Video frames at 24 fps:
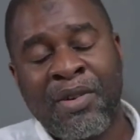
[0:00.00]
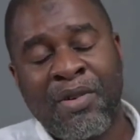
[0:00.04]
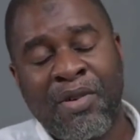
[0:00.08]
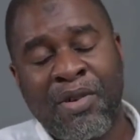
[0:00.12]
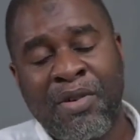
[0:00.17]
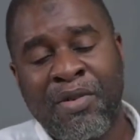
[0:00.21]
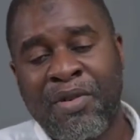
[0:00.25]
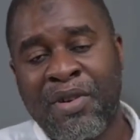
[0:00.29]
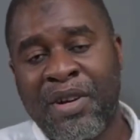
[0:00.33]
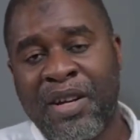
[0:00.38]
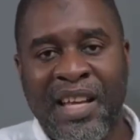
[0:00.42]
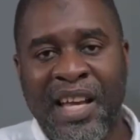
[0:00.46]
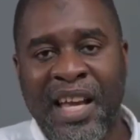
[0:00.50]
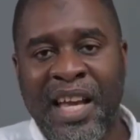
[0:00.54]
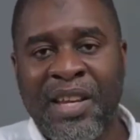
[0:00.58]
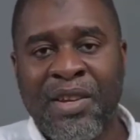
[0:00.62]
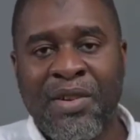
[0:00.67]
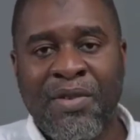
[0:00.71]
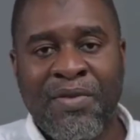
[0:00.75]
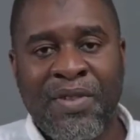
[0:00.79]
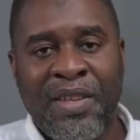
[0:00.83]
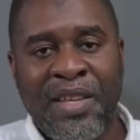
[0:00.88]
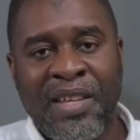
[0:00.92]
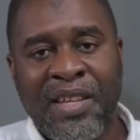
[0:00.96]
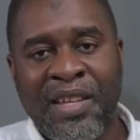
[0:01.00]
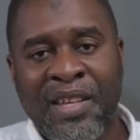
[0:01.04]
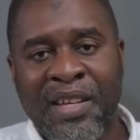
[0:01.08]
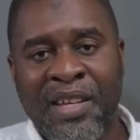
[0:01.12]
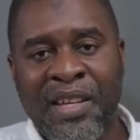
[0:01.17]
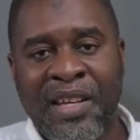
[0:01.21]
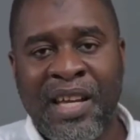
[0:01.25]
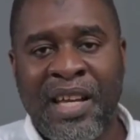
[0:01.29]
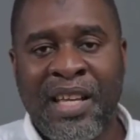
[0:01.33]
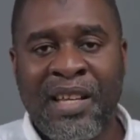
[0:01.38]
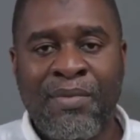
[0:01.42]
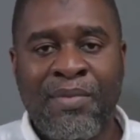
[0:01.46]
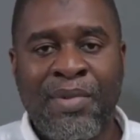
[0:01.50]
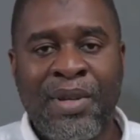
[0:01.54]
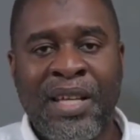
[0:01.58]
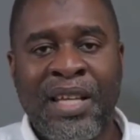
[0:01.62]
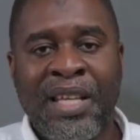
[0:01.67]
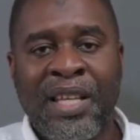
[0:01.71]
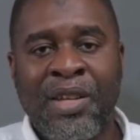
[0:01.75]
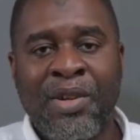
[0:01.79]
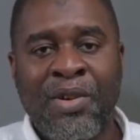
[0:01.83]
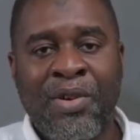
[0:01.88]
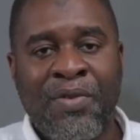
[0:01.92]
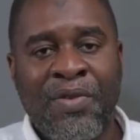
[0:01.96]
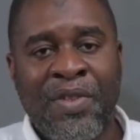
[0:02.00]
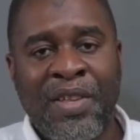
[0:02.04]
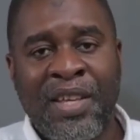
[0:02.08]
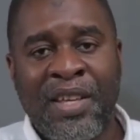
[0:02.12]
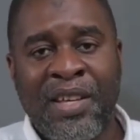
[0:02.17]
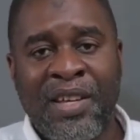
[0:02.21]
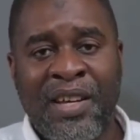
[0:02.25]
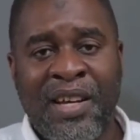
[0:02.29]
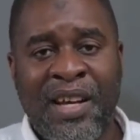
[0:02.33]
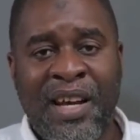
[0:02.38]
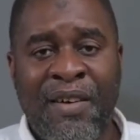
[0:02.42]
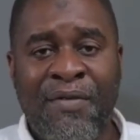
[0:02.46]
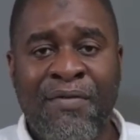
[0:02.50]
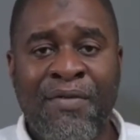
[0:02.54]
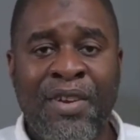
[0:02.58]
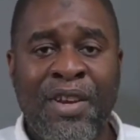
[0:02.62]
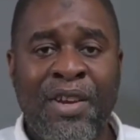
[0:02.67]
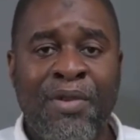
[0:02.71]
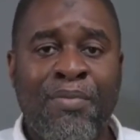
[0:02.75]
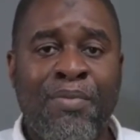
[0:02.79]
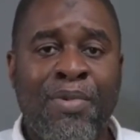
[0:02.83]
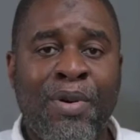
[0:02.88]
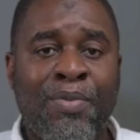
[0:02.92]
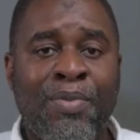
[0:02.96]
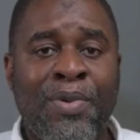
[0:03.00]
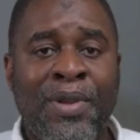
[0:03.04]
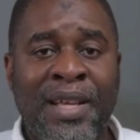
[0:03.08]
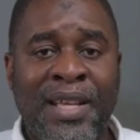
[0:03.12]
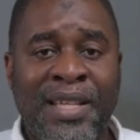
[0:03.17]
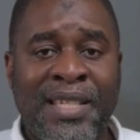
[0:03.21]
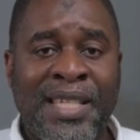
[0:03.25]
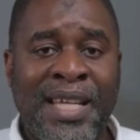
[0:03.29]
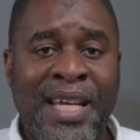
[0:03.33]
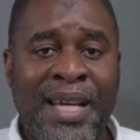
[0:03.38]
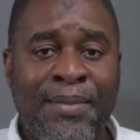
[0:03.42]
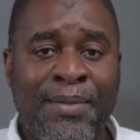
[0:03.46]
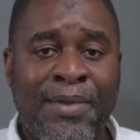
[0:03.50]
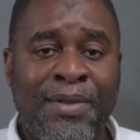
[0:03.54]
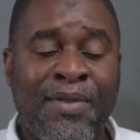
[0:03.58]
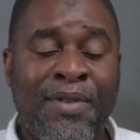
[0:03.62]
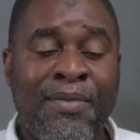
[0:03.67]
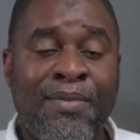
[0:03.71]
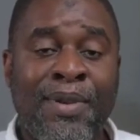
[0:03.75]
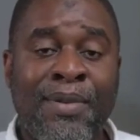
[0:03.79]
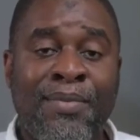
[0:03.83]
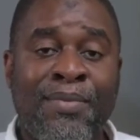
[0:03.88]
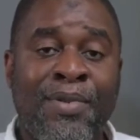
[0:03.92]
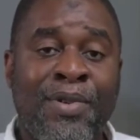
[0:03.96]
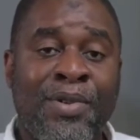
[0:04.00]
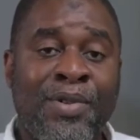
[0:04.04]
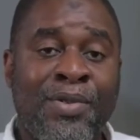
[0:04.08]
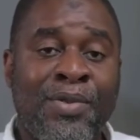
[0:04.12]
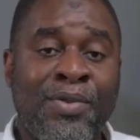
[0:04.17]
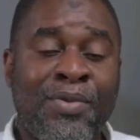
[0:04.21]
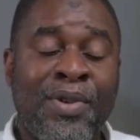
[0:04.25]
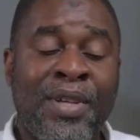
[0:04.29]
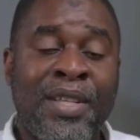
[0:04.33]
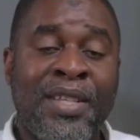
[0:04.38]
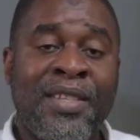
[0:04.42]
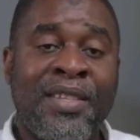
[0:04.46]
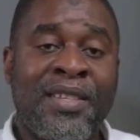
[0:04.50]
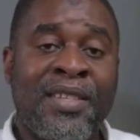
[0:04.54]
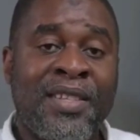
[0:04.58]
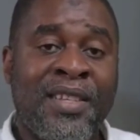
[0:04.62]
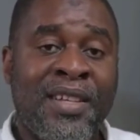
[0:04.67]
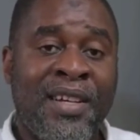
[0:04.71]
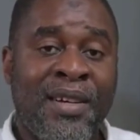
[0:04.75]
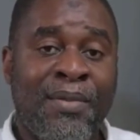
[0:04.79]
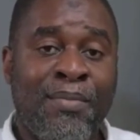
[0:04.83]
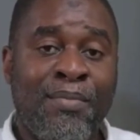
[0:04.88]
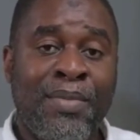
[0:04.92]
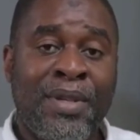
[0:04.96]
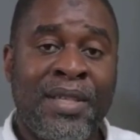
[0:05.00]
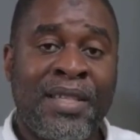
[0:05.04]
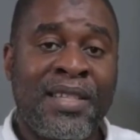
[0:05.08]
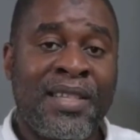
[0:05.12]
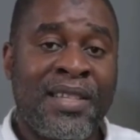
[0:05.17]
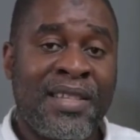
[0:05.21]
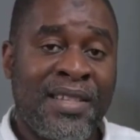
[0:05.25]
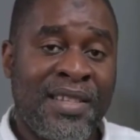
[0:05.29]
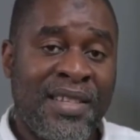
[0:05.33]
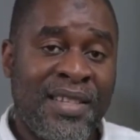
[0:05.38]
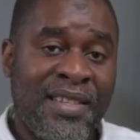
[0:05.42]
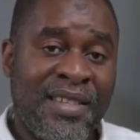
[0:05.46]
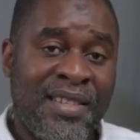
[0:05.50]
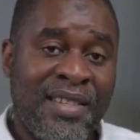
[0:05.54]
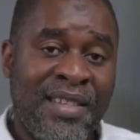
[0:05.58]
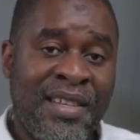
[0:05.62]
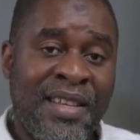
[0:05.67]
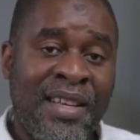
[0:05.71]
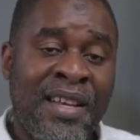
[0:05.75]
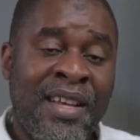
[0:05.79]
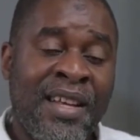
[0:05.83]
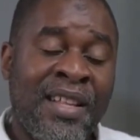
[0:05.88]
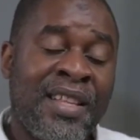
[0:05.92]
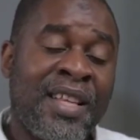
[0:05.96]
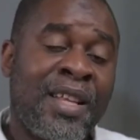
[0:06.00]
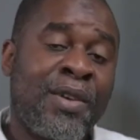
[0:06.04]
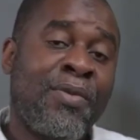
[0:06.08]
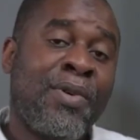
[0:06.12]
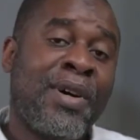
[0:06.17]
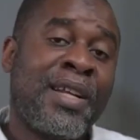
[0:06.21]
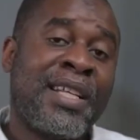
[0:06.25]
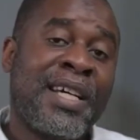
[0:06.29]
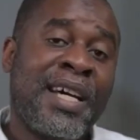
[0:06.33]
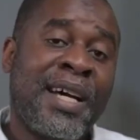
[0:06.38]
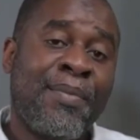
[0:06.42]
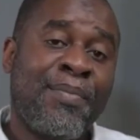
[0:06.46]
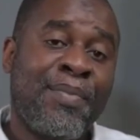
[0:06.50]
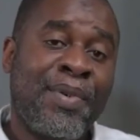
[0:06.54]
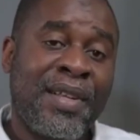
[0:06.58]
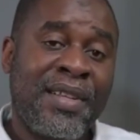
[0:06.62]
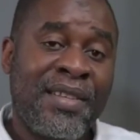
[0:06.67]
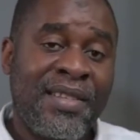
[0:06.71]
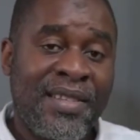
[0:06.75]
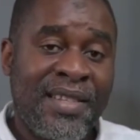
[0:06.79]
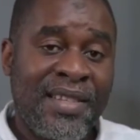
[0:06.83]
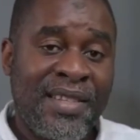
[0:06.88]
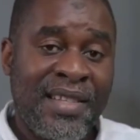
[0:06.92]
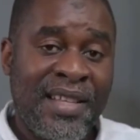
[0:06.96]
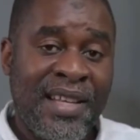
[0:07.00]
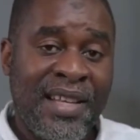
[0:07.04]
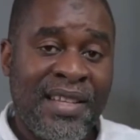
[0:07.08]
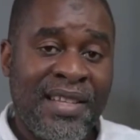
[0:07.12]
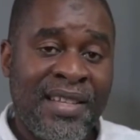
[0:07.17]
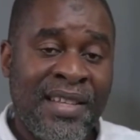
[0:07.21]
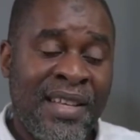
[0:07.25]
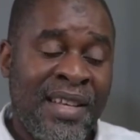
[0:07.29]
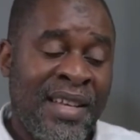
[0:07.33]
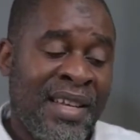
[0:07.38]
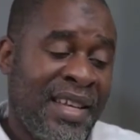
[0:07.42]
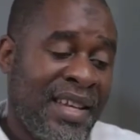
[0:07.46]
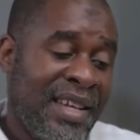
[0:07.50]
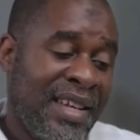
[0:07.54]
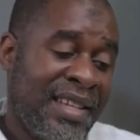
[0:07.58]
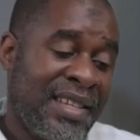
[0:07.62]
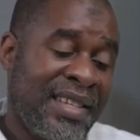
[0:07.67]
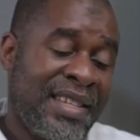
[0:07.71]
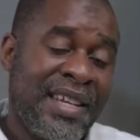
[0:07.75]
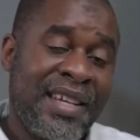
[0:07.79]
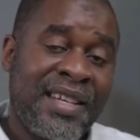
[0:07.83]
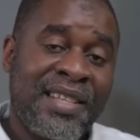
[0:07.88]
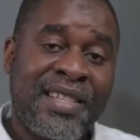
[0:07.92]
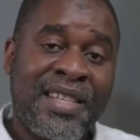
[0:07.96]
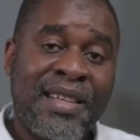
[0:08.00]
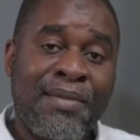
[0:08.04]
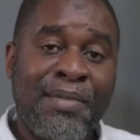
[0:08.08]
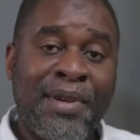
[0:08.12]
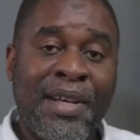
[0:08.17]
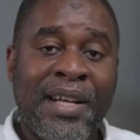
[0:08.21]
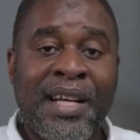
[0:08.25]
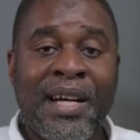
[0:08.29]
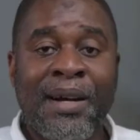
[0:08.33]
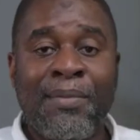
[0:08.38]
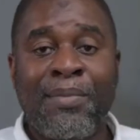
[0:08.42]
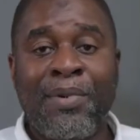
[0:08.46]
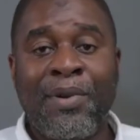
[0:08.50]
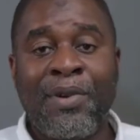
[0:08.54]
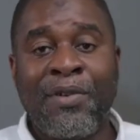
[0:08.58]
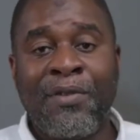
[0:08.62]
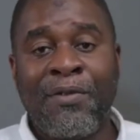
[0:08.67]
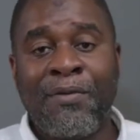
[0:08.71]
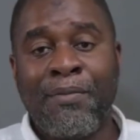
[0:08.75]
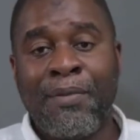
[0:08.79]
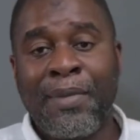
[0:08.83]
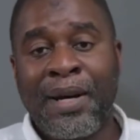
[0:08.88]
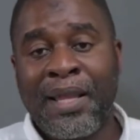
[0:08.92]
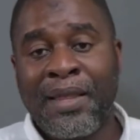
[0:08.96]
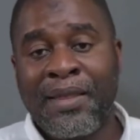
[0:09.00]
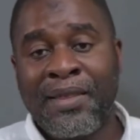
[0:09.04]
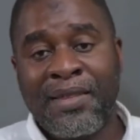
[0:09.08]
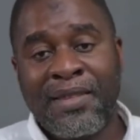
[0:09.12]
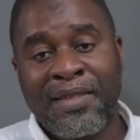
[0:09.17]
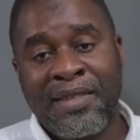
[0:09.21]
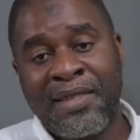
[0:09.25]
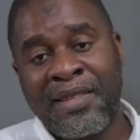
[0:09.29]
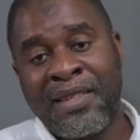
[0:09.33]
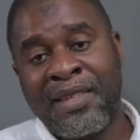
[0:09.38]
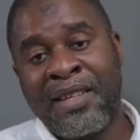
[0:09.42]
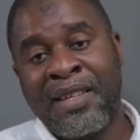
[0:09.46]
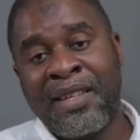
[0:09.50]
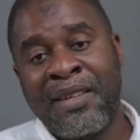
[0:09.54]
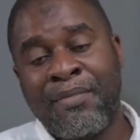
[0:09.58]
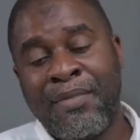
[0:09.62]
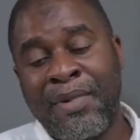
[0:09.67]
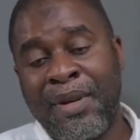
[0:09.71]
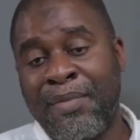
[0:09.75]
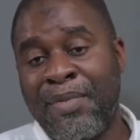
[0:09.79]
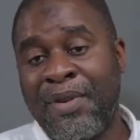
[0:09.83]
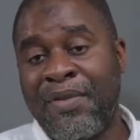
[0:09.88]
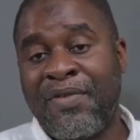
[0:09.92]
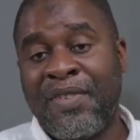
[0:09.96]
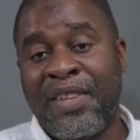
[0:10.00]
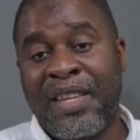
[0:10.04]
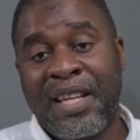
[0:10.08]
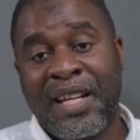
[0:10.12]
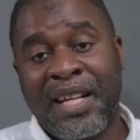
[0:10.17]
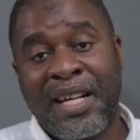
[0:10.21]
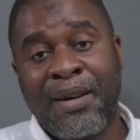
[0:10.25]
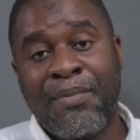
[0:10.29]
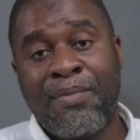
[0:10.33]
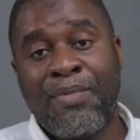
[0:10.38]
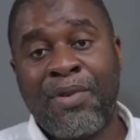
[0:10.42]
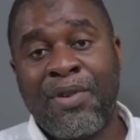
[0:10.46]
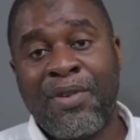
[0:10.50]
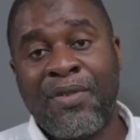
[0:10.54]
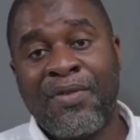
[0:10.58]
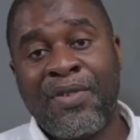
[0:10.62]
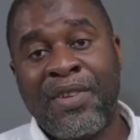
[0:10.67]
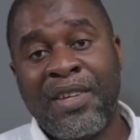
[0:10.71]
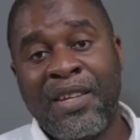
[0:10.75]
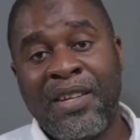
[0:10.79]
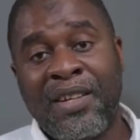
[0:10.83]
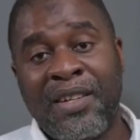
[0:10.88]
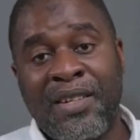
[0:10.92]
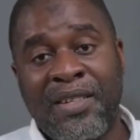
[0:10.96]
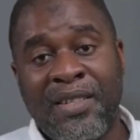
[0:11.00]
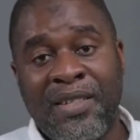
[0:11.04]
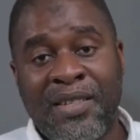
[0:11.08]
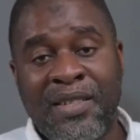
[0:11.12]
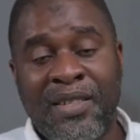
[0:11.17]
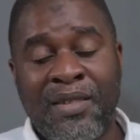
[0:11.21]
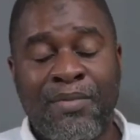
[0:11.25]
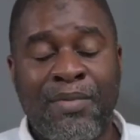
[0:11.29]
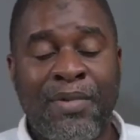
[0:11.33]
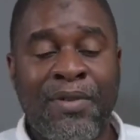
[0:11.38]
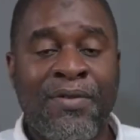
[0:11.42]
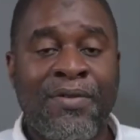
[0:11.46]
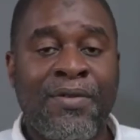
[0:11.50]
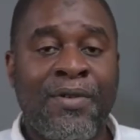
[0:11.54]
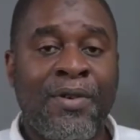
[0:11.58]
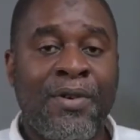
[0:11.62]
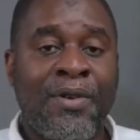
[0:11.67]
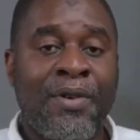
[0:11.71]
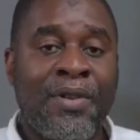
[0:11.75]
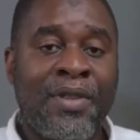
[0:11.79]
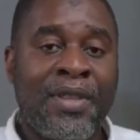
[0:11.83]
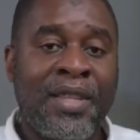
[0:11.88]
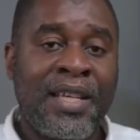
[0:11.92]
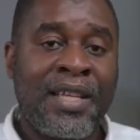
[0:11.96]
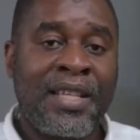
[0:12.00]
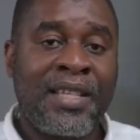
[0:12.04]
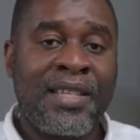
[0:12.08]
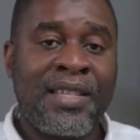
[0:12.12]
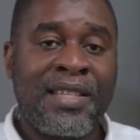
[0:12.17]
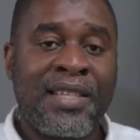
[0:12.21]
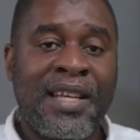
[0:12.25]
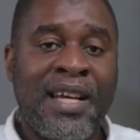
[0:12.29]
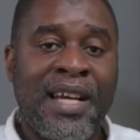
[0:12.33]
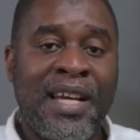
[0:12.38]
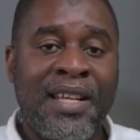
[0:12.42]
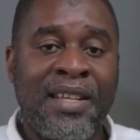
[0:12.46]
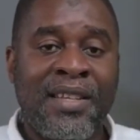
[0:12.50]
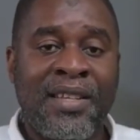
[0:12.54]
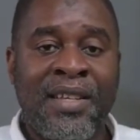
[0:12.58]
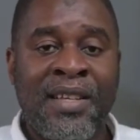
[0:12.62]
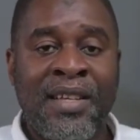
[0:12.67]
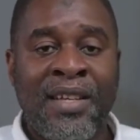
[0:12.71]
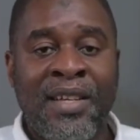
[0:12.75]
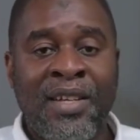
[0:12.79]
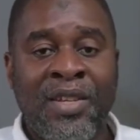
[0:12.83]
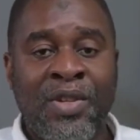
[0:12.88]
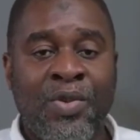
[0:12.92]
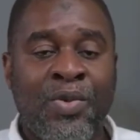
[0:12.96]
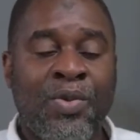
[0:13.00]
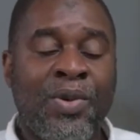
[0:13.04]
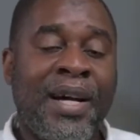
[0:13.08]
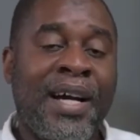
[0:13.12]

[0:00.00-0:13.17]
or end of the year and beginning of the year are very popular times for people to register businesses. Then what happens is that it takes them a couple of months, maybe even a couple of years before they decide to